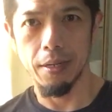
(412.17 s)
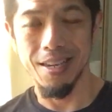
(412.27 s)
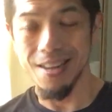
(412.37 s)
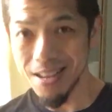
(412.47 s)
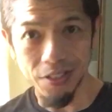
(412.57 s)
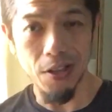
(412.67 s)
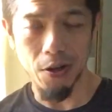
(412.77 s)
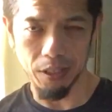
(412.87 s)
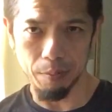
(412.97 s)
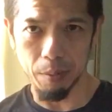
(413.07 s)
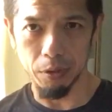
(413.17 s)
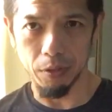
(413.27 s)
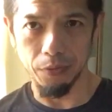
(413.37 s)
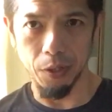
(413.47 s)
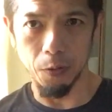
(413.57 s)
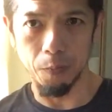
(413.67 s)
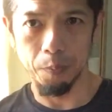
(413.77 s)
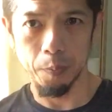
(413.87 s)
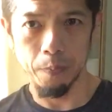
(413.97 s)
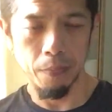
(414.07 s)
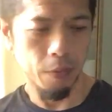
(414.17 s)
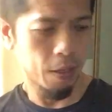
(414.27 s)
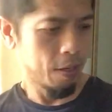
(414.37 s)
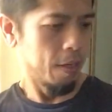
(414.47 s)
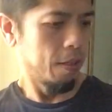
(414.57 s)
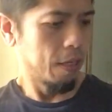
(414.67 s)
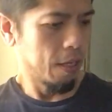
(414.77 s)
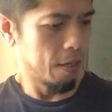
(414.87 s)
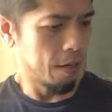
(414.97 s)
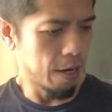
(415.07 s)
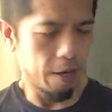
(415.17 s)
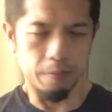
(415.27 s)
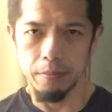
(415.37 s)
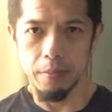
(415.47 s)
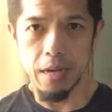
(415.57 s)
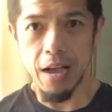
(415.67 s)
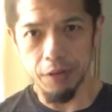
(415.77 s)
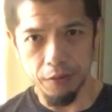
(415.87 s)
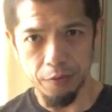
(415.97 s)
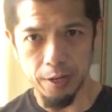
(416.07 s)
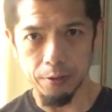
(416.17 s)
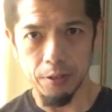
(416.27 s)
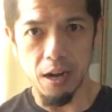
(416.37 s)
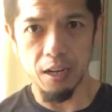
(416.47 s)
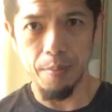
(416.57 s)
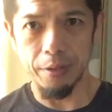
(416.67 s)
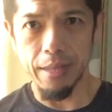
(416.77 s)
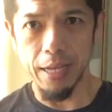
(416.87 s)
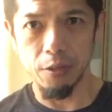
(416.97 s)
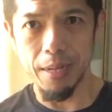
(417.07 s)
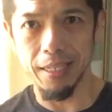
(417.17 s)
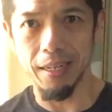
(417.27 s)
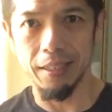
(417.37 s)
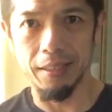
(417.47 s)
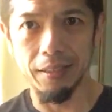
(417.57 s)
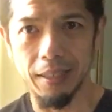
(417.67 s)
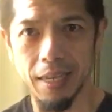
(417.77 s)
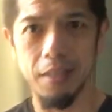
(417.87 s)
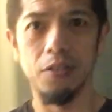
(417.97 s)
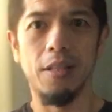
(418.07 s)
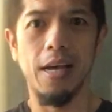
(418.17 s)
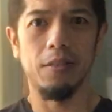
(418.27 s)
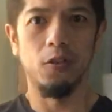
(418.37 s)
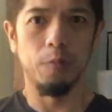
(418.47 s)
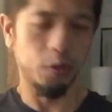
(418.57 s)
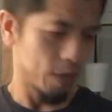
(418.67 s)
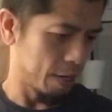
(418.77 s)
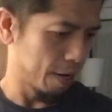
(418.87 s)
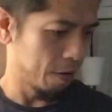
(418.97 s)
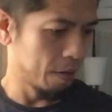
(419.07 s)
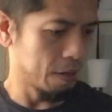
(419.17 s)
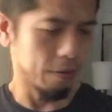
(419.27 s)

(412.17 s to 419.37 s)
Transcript: It is the only biblical view. And um, I have other videos talking about that, so I'm not going to get into that too much right now.